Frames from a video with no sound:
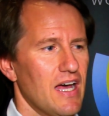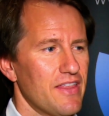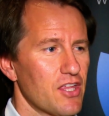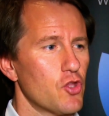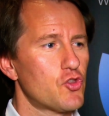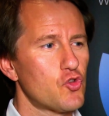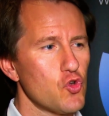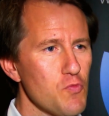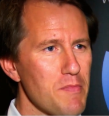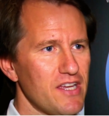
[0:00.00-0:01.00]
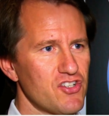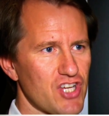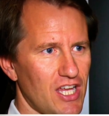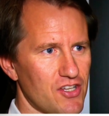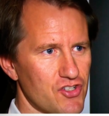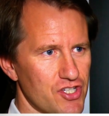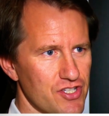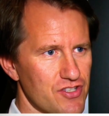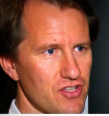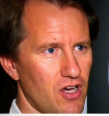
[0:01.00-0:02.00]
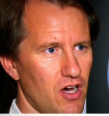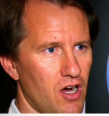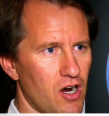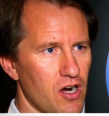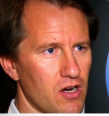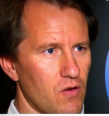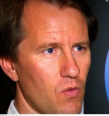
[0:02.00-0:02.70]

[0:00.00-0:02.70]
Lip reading: I think the two main challenges are,